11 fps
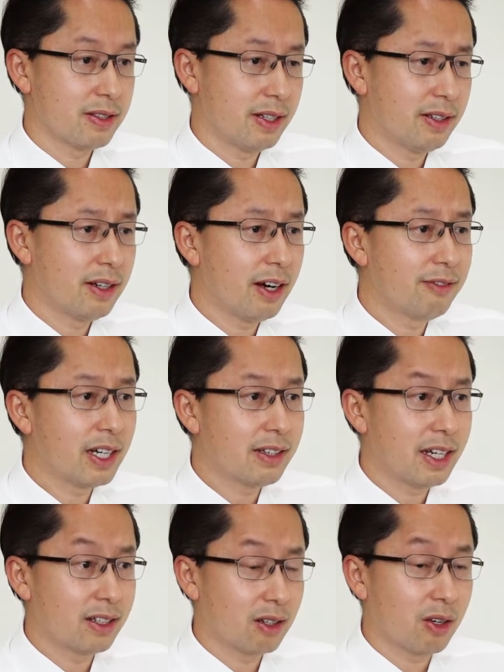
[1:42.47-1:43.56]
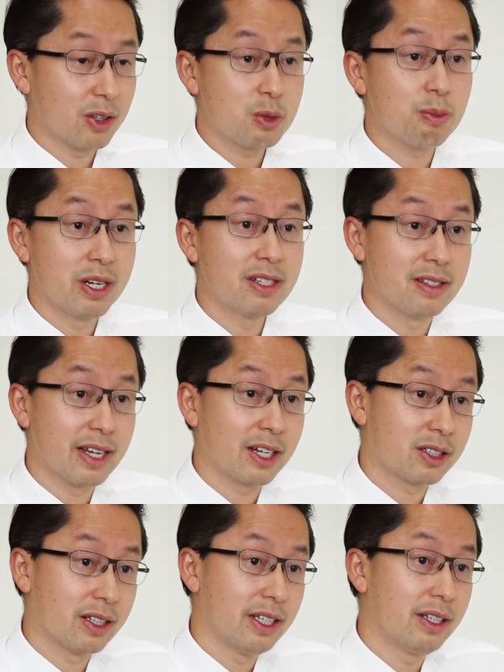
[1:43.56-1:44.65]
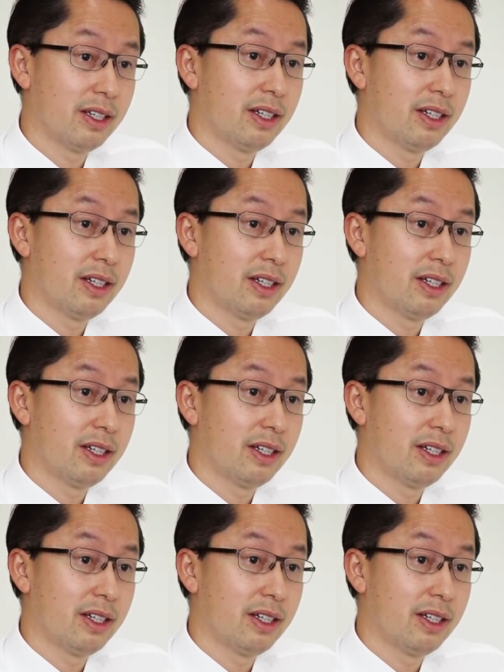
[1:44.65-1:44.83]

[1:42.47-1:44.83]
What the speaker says: And I've done that in a lot of sprinters, actually,